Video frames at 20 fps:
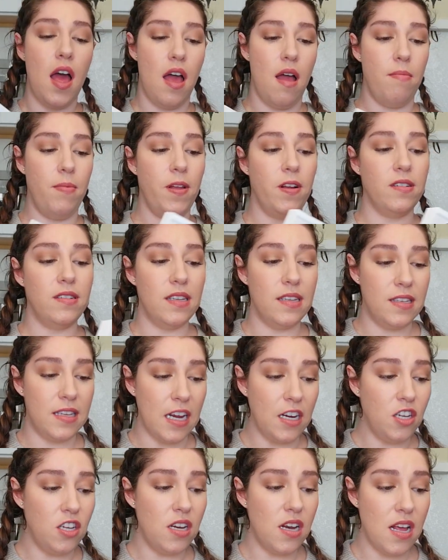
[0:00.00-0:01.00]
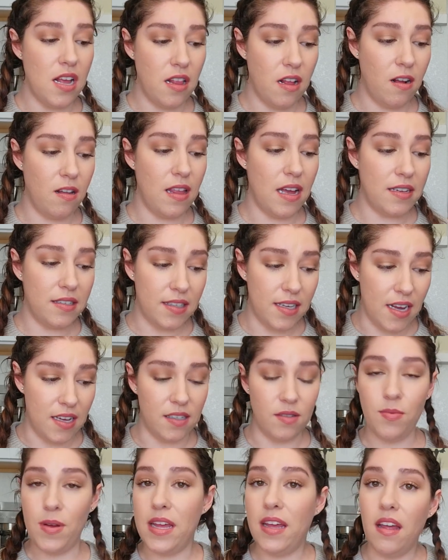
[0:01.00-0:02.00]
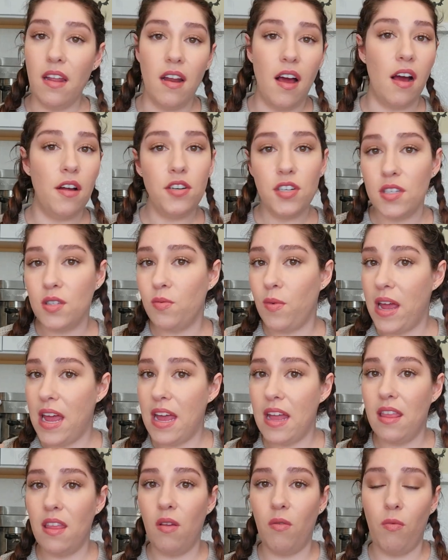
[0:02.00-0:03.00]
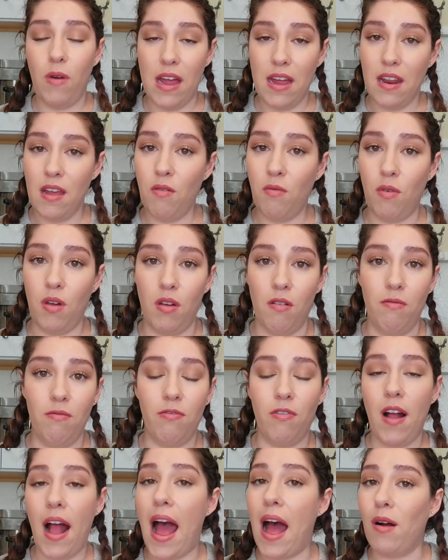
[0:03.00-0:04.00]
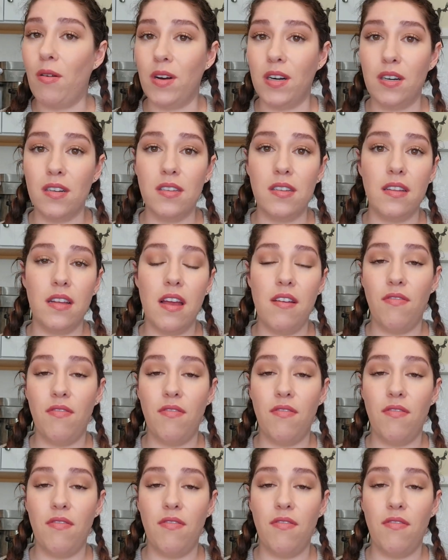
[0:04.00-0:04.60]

There's a section in there that says we cannot just wait in the waiting room for hours